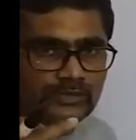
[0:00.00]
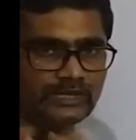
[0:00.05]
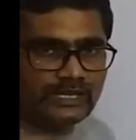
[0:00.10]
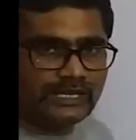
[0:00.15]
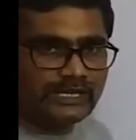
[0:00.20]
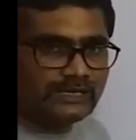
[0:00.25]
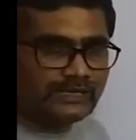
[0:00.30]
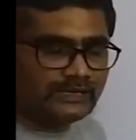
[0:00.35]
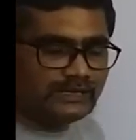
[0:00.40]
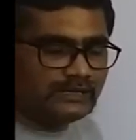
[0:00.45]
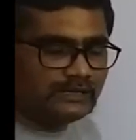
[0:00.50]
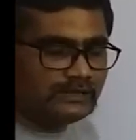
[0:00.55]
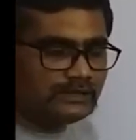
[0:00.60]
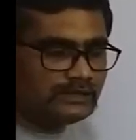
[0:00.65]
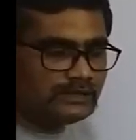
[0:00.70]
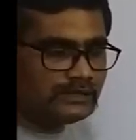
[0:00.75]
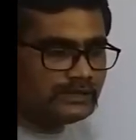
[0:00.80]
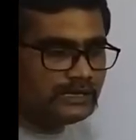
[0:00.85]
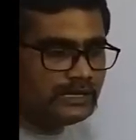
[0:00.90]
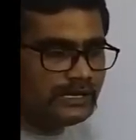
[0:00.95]
tan
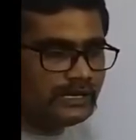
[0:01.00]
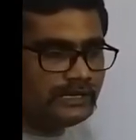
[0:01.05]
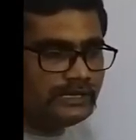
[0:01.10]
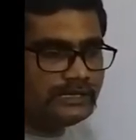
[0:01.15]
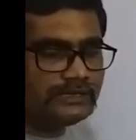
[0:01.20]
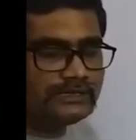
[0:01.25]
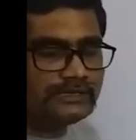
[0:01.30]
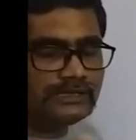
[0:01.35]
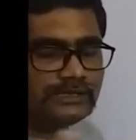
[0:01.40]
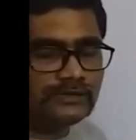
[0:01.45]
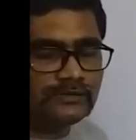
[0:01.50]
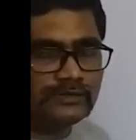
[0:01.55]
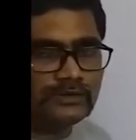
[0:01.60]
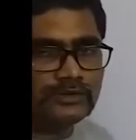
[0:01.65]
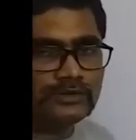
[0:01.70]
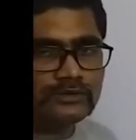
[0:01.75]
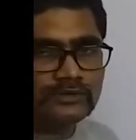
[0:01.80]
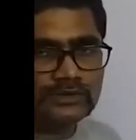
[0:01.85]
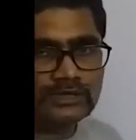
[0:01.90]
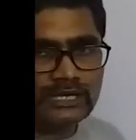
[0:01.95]
theta is
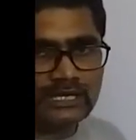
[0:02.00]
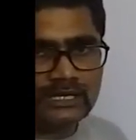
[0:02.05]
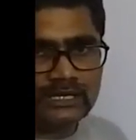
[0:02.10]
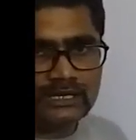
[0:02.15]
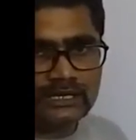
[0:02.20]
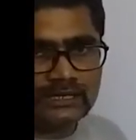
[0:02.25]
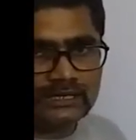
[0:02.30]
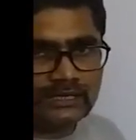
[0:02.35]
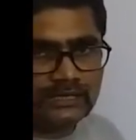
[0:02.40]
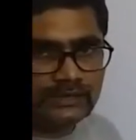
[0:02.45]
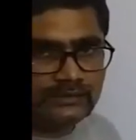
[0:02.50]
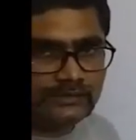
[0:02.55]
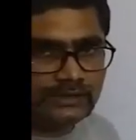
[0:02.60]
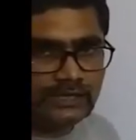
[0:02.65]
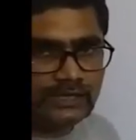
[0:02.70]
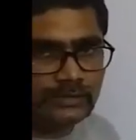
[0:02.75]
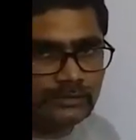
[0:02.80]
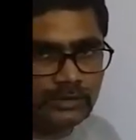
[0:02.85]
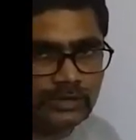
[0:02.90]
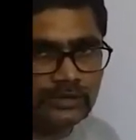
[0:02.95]
equal to sin theta
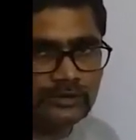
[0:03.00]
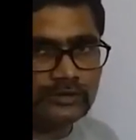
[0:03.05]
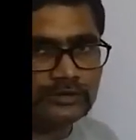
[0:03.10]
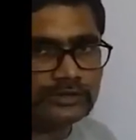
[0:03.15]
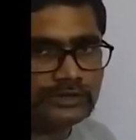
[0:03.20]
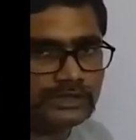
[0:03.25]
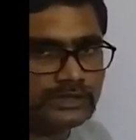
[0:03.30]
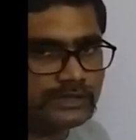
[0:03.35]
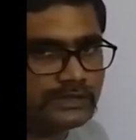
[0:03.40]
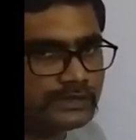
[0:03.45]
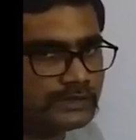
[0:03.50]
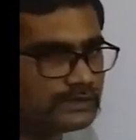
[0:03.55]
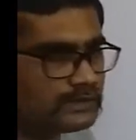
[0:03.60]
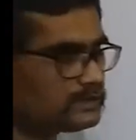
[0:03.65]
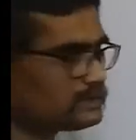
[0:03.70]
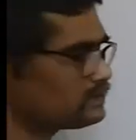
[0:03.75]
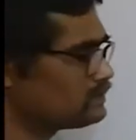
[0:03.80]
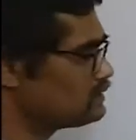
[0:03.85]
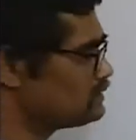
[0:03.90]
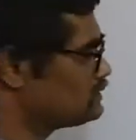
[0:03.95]
divided by cos theta.
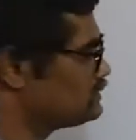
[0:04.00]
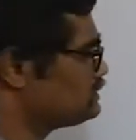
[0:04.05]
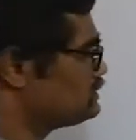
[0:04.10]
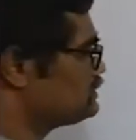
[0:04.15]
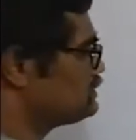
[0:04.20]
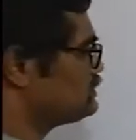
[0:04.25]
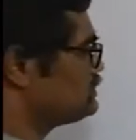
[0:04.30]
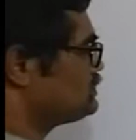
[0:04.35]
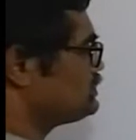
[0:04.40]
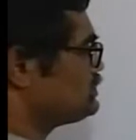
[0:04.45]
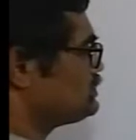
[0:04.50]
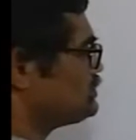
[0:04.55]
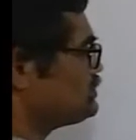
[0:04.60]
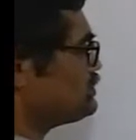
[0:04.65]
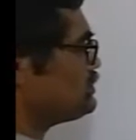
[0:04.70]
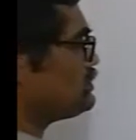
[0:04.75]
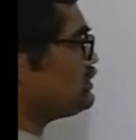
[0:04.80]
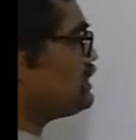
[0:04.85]
So